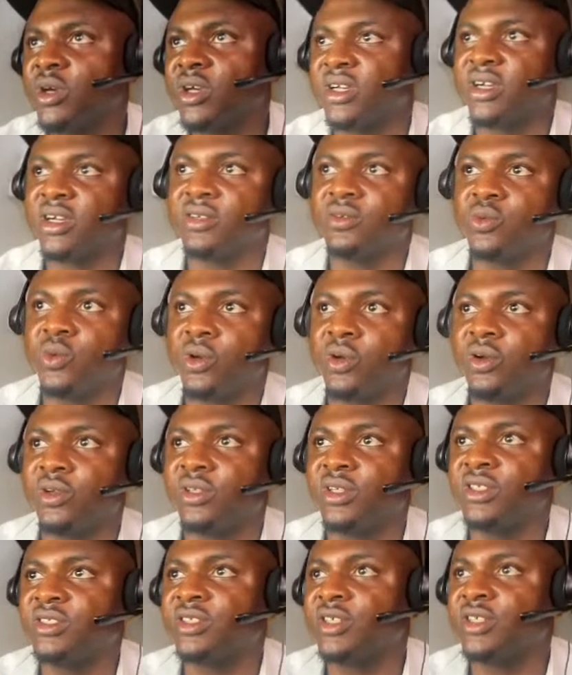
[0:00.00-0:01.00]
currently trying
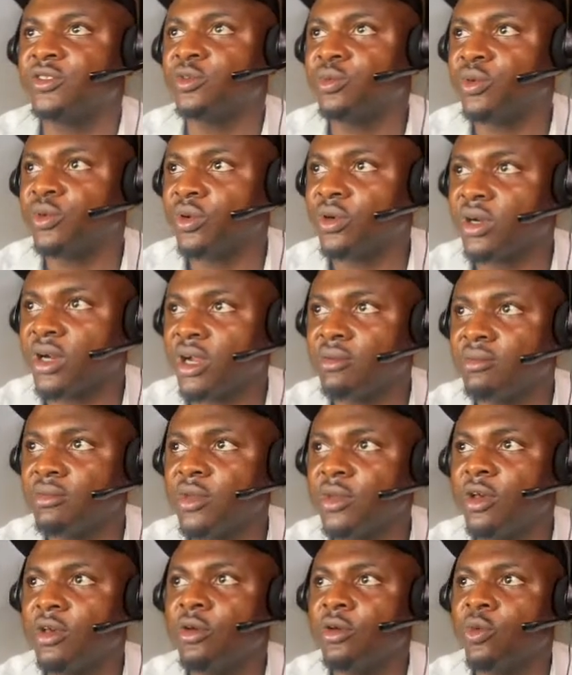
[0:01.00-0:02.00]
to program.
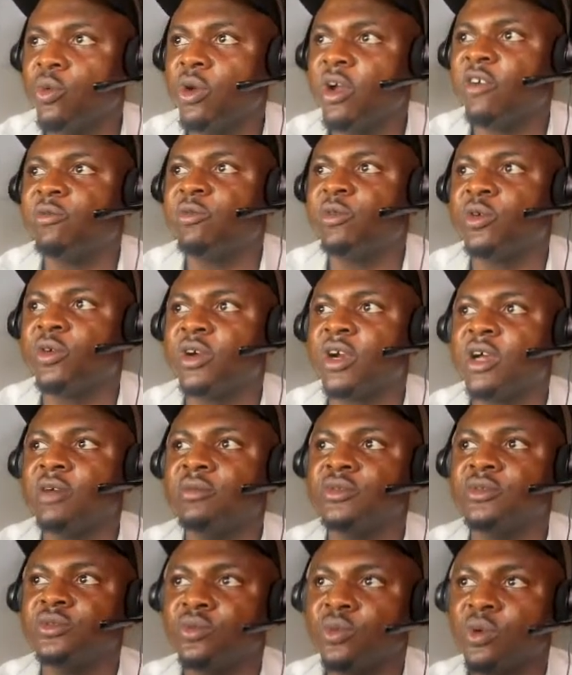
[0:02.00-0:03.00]
We've
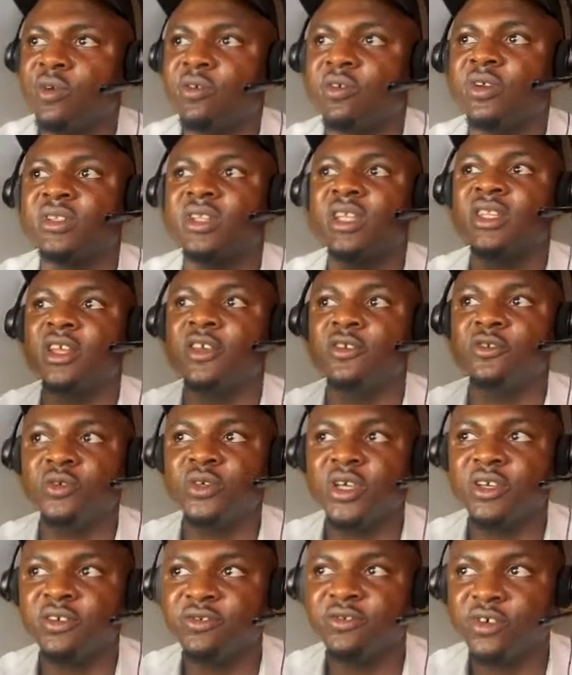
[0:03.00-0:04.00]
created the UK
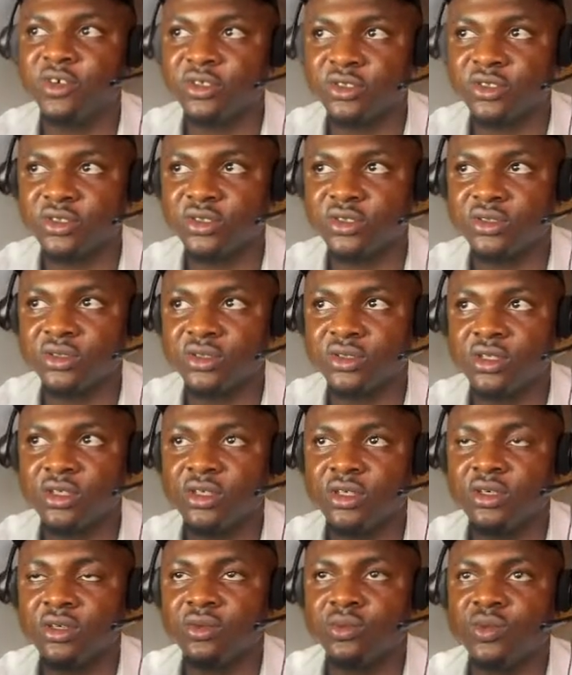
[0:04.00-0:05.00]
first.
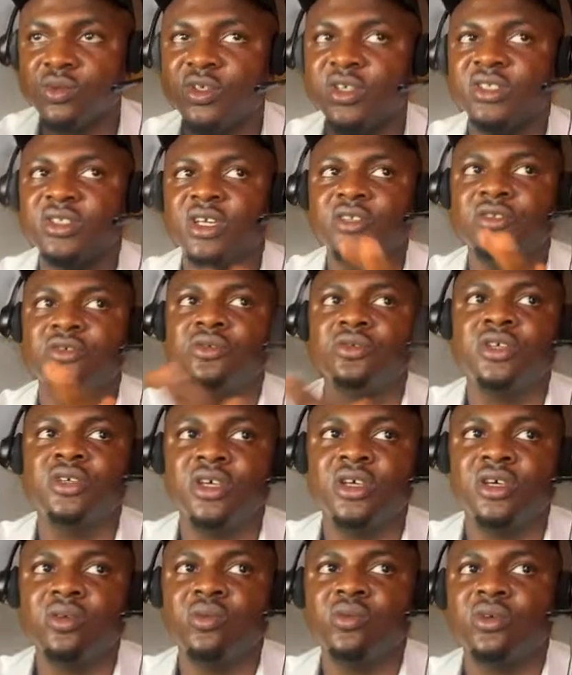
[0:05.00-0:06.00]
We created UK, we
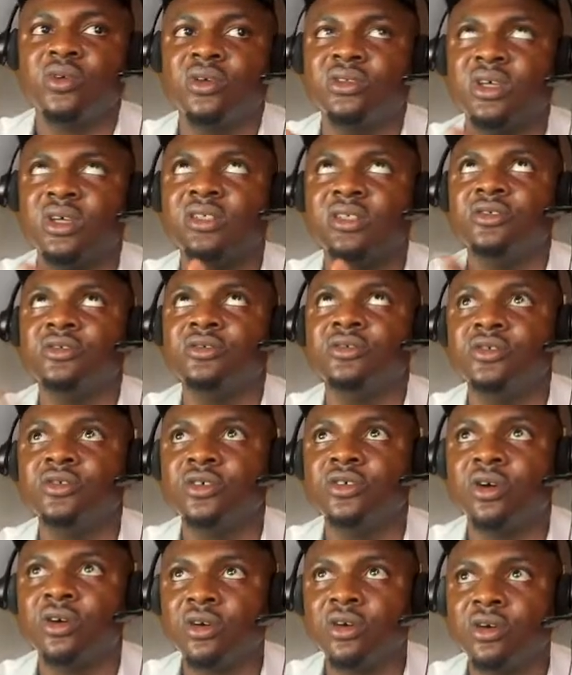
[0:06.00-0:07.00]
created New York.
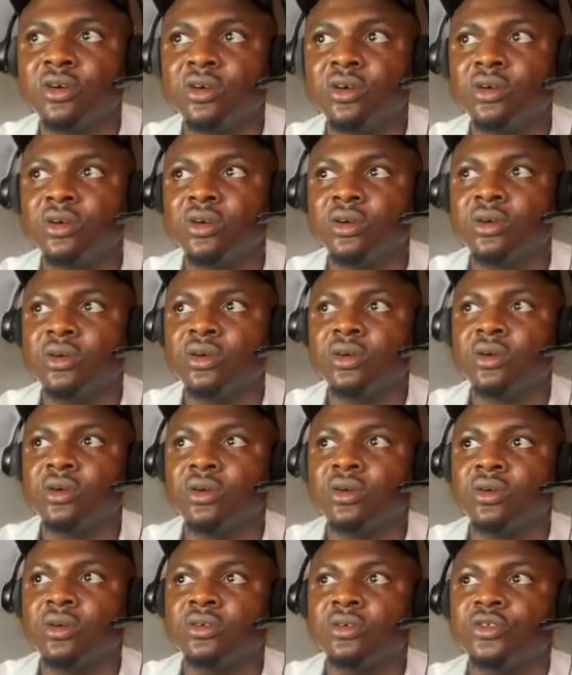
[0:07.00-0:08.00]

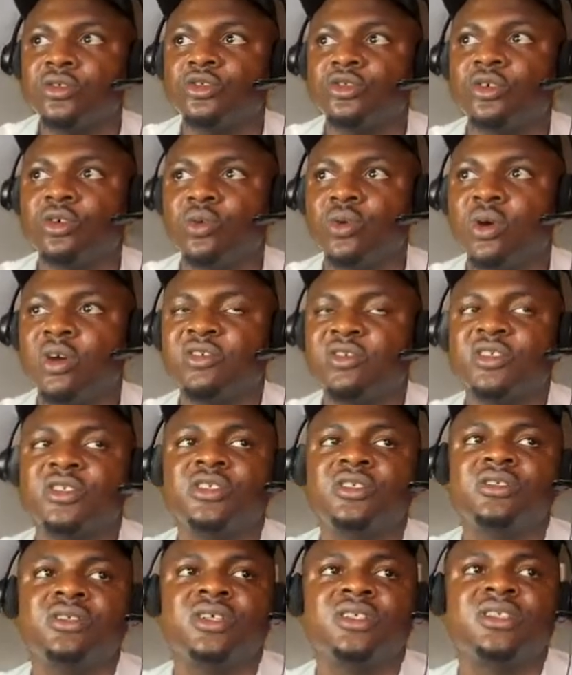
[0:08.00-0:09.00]
So we've already
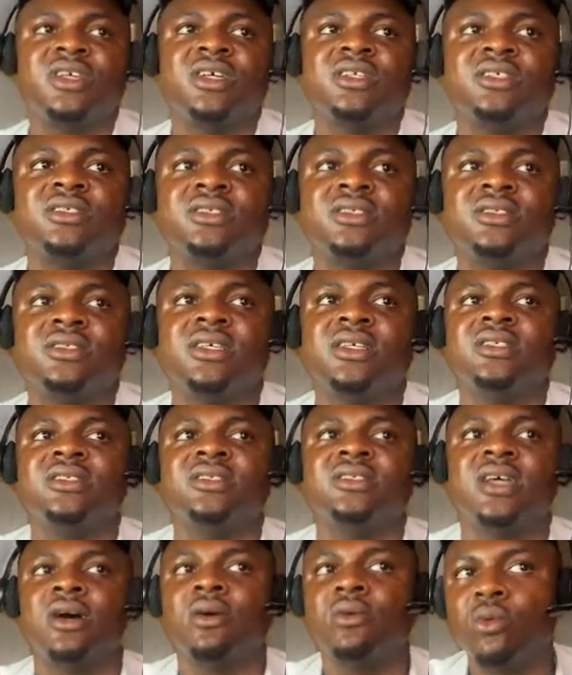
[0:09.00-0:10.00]
created things that we
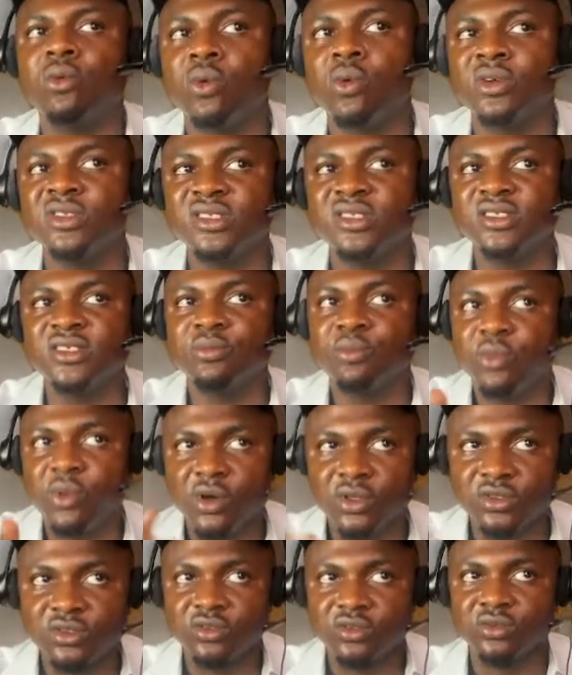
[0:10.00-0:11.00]
want this bot to
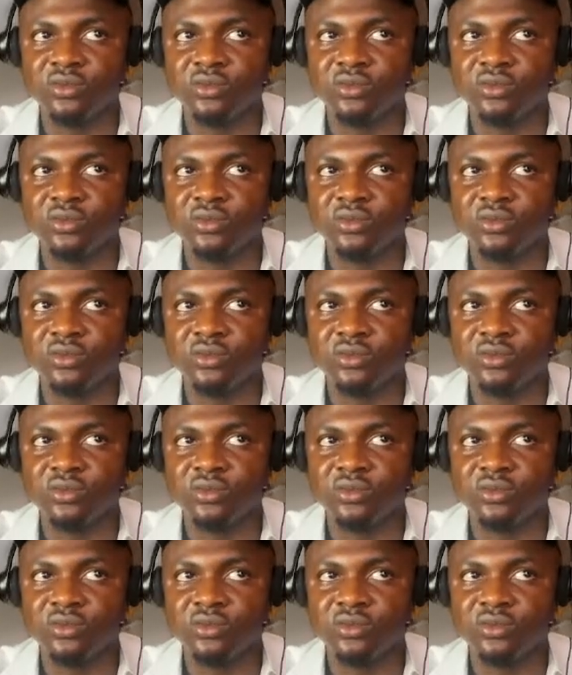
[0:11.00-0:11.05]
be